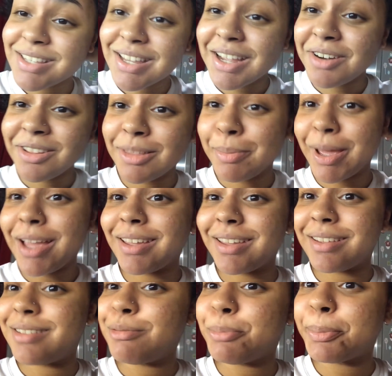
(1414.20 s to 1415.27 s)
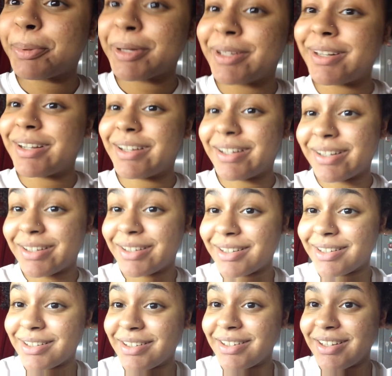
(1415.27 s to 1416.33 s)
say it on the packet, but
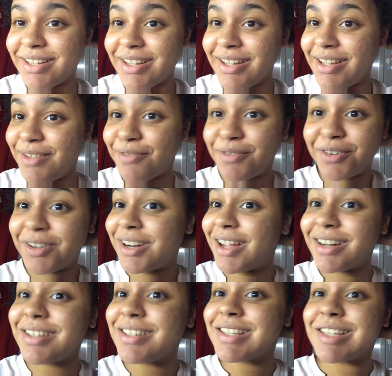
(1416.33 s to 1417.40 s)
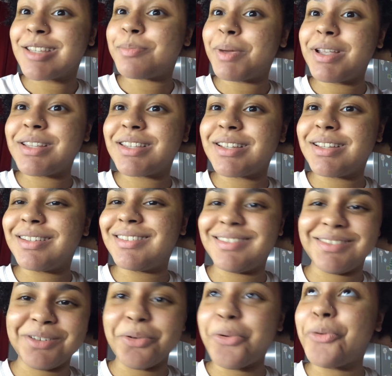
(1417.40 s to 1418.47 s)
if you're not into spicy,
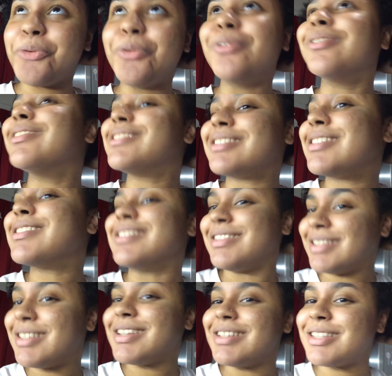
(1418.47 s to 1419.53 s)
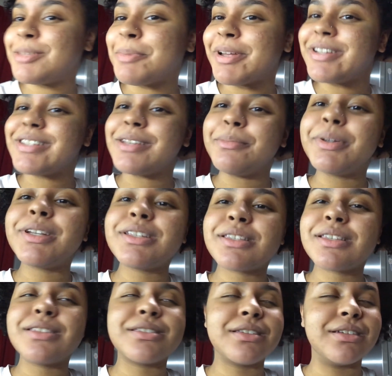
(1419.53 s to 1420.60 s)
oh, it's spicy, but
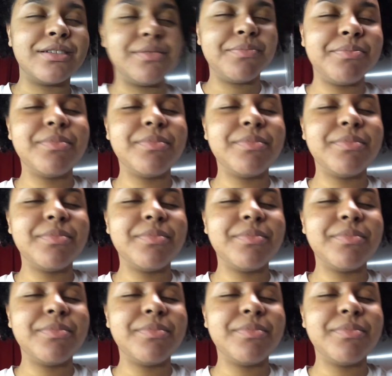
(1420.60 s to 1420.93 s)
it's good.